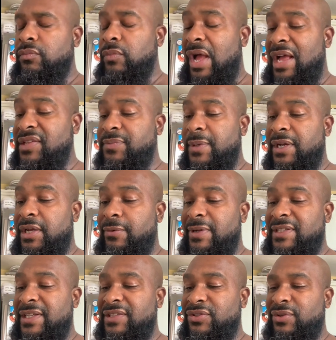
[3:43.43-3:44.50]

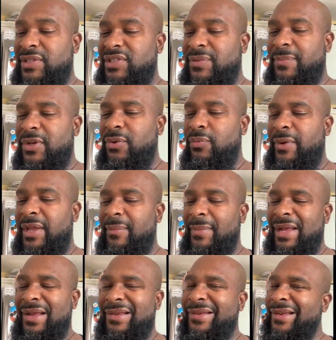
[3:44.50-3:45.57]
Azpilicueta is going to be the wing
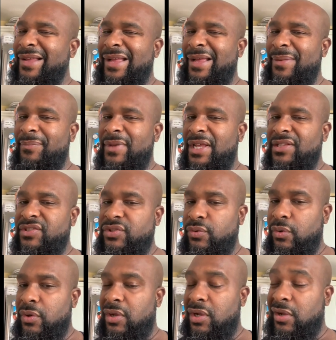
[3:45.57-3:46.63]
back. I'm not
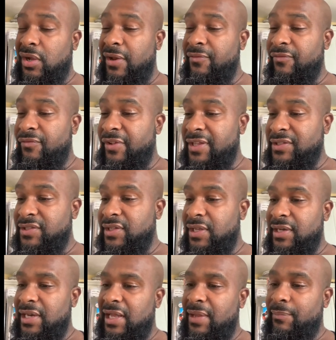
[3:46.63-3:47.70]
so convinced
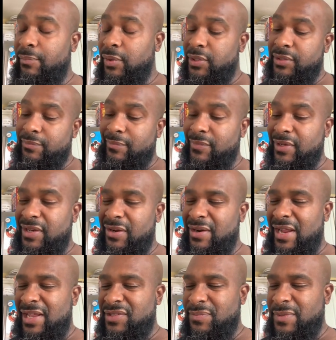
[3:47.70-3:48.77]
on that, but there
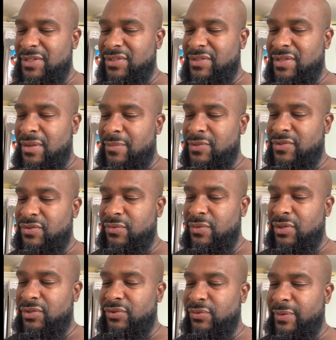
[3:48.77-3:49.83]
has been Thomas
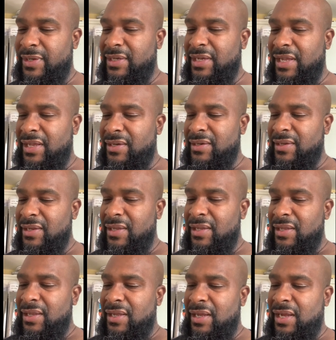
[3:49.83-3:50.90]
Tuchel doing that.
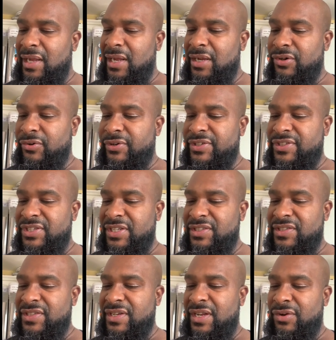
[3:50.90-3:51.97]

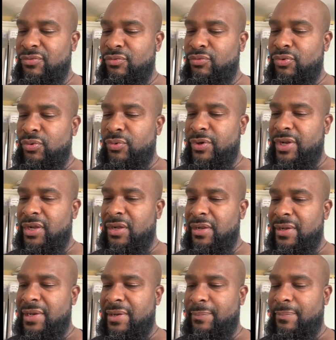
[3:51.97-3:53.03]
Christensen and Rudiger
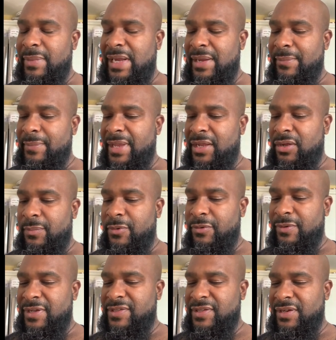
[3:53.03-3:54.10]
in the back make up the
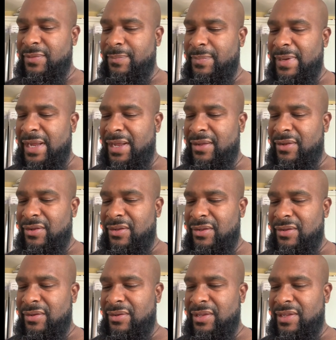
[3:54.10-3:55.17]
rest of the back.
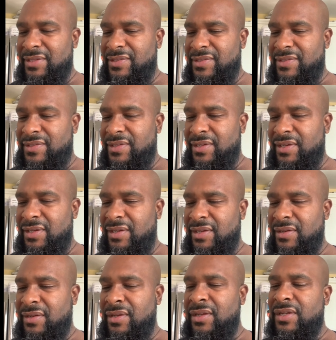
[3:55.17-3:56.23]
Let's
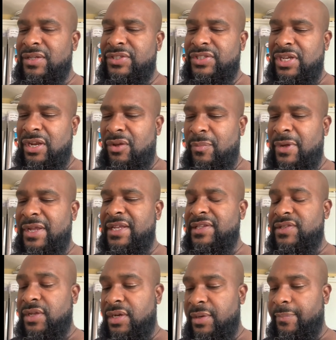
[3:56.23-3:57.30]
see. Chalobah
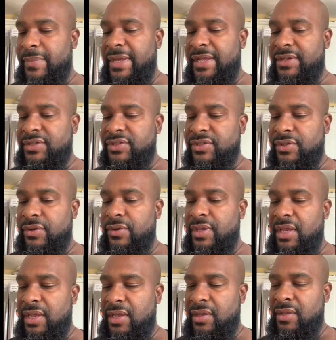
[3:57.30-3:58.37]
is on the bench.
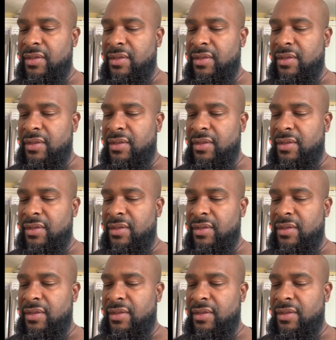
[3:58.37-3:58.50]
Okay.